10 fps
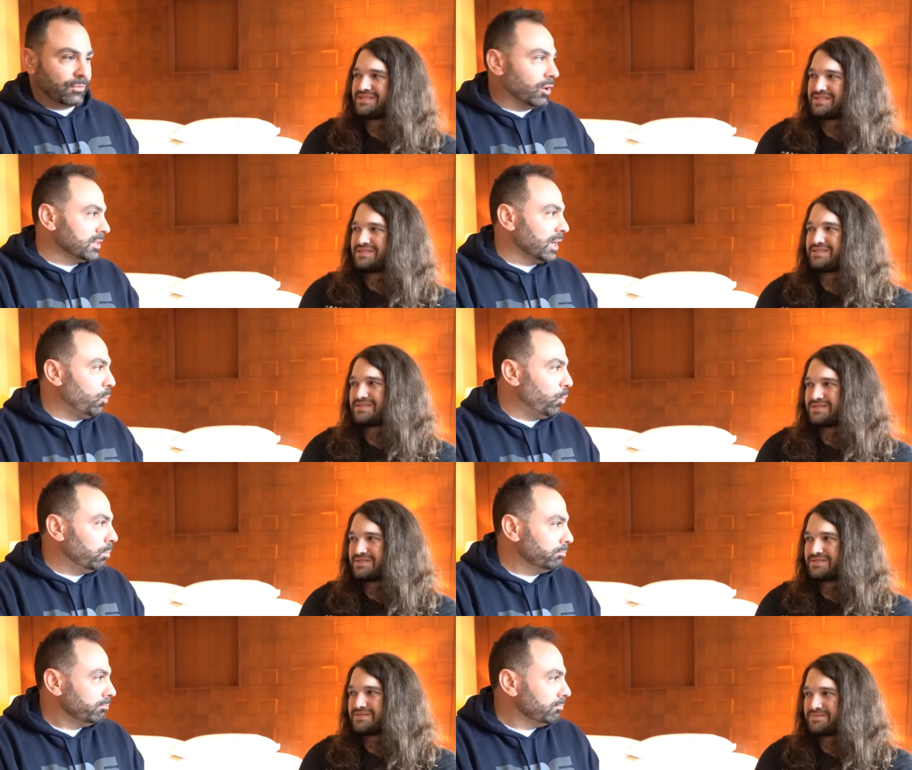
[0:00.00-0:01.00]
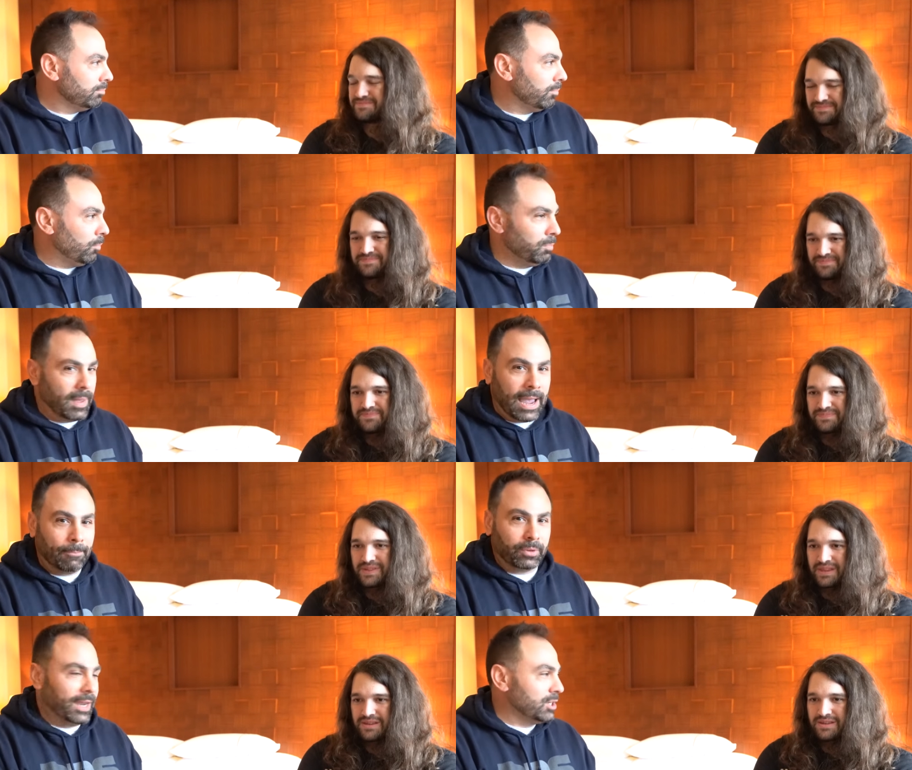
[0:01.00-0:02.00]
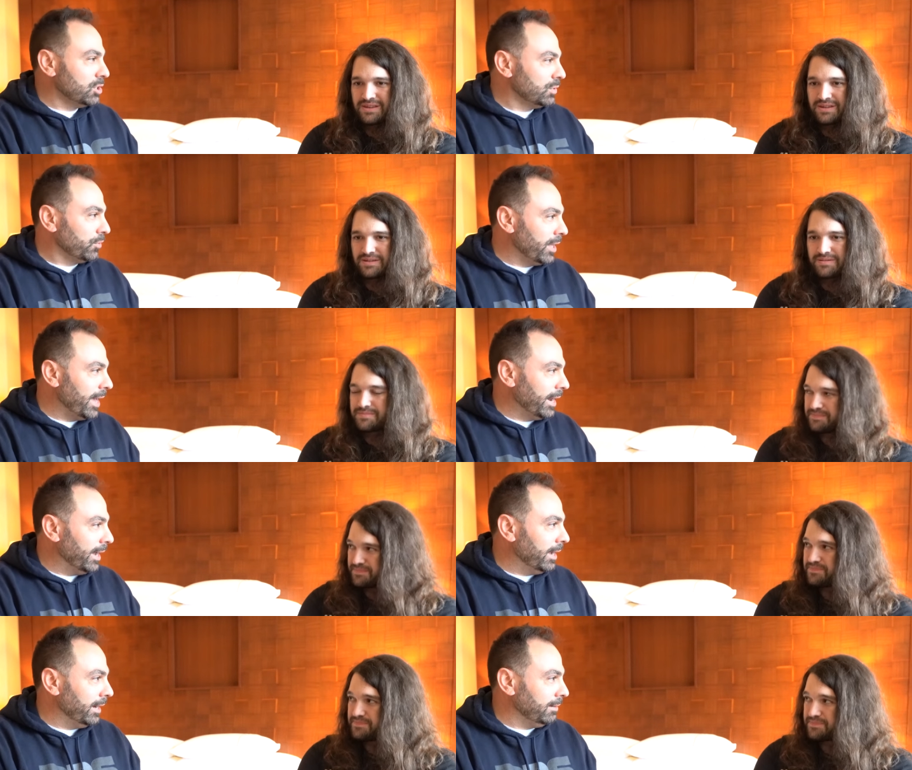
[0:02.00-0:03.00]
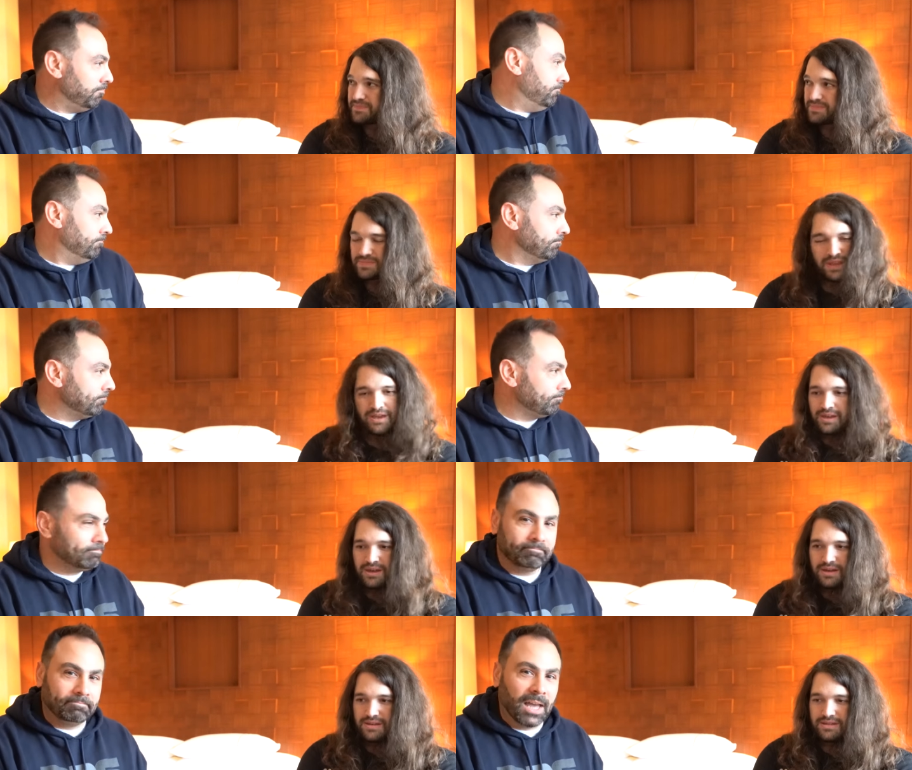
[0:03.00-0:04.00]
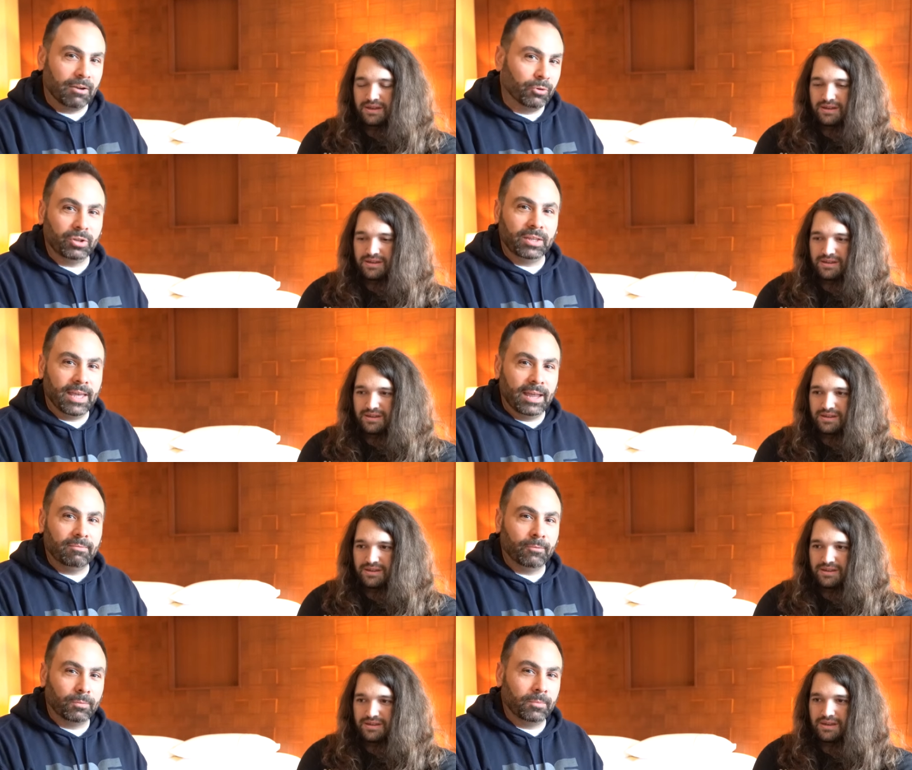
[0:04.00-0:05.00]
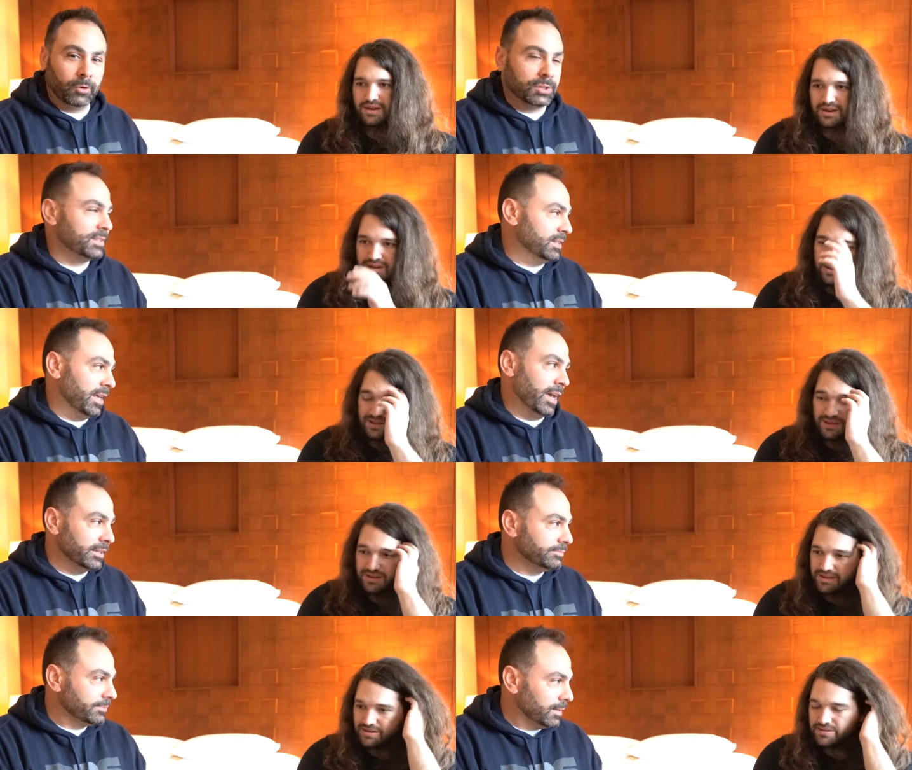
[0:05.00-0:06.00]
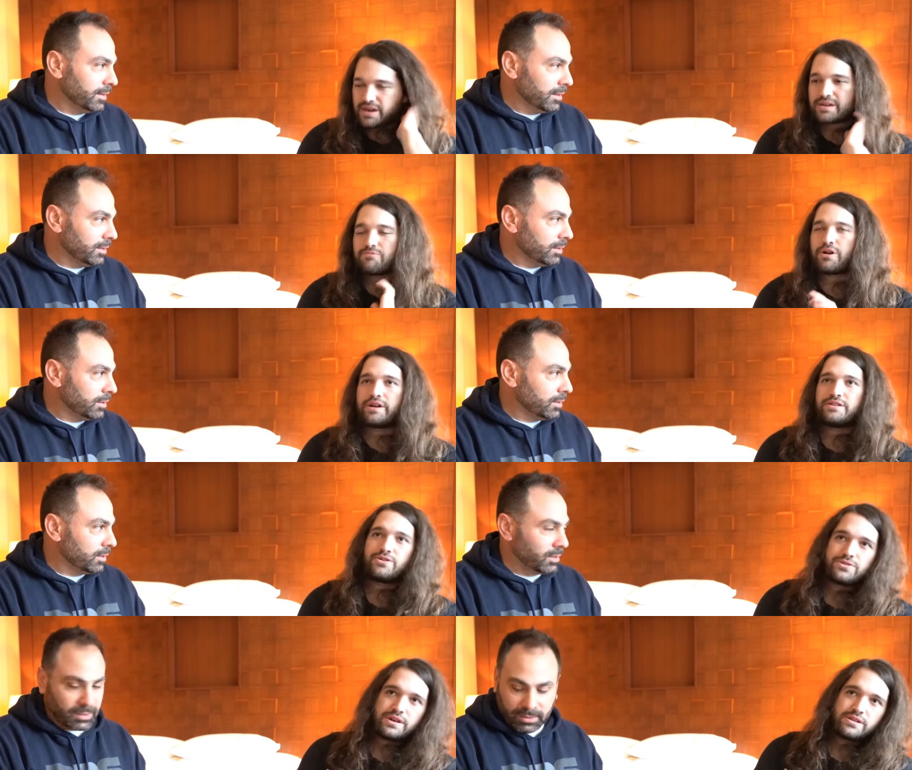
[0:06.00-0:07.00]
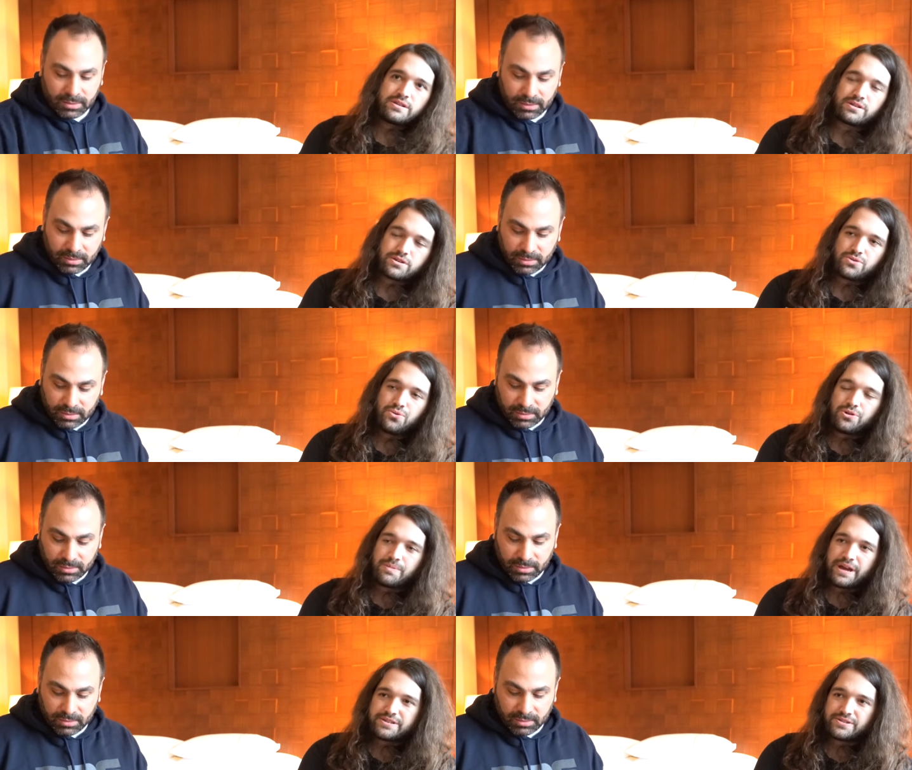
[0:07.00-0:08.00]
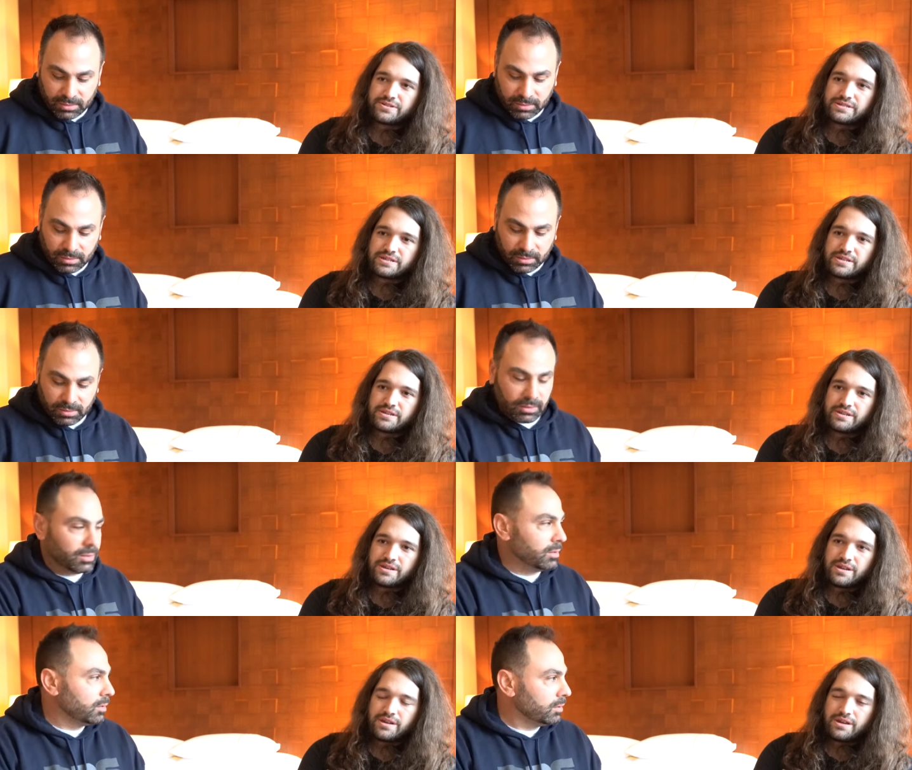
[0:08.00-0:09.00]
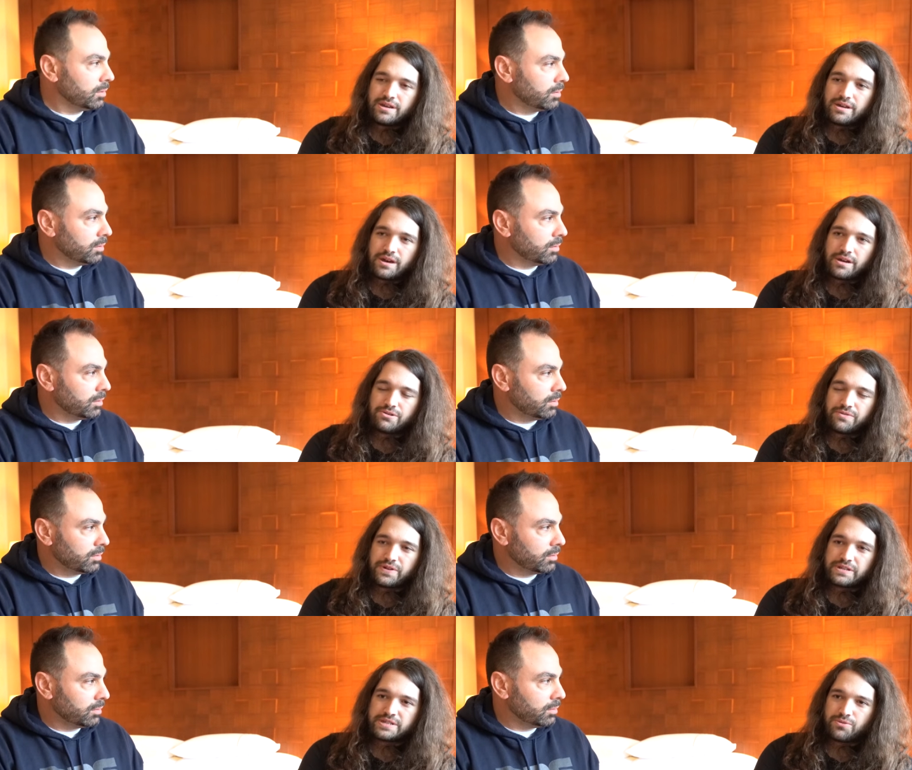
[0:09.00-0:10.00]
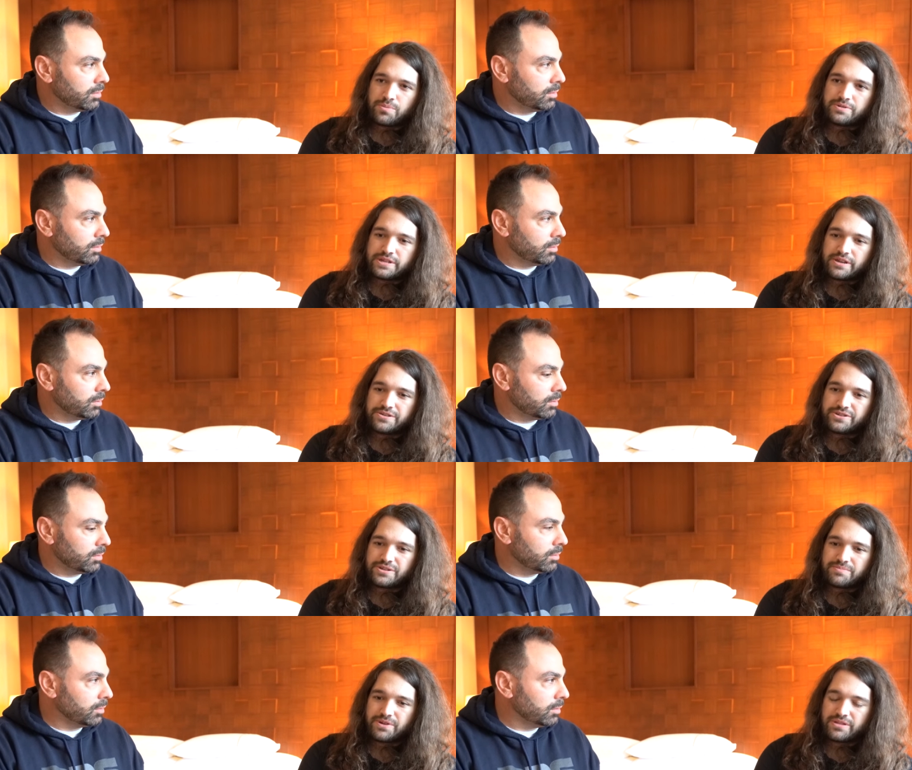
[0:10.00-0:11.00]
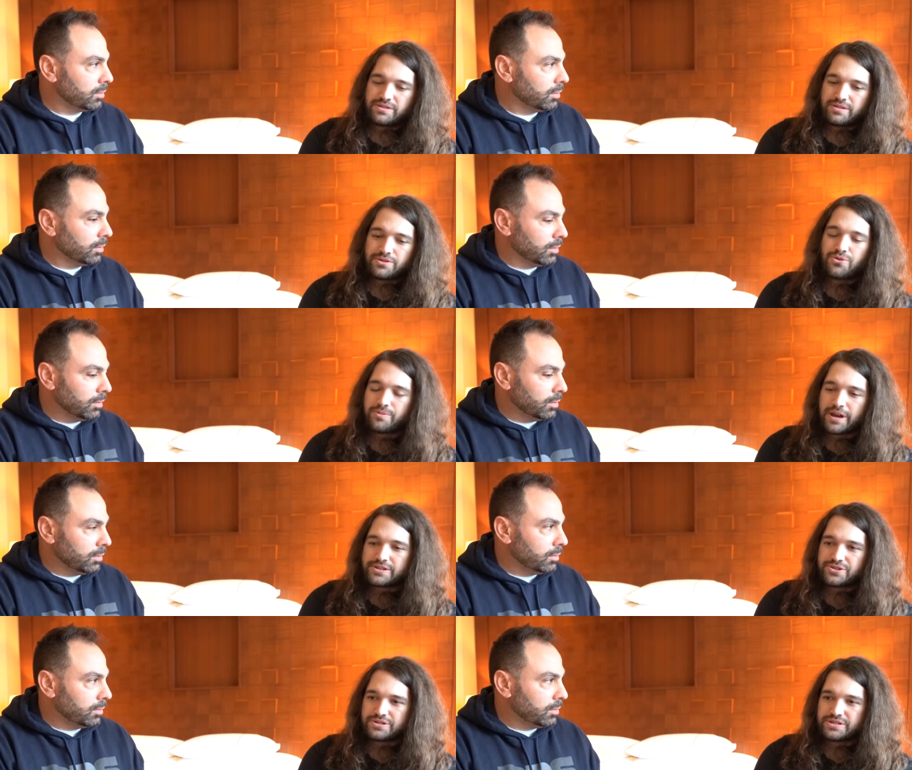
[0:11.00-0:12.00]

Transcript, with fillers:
Speaker 1: far as like applications for that, I mm, not that, really that yeah, versed in that.
Speaker 2: That well, I know that Cooler Master is in I don't know if I can say what percentage, but Cooler Master